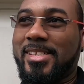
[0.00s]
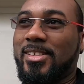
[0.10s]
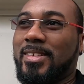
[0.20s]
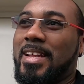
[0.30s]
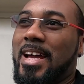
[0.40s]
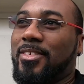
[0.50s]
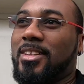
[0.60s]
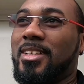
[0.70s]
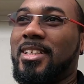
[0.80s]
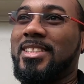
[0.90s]
still gonna have a
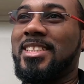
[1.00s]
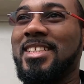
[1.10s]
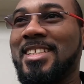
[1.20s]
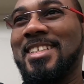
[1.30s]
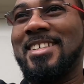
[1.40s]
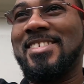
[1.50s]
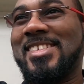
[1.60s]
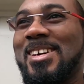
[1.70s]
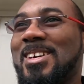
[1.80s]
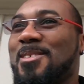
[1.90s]
clutch. What's
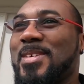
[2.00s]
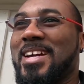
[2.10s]
going on,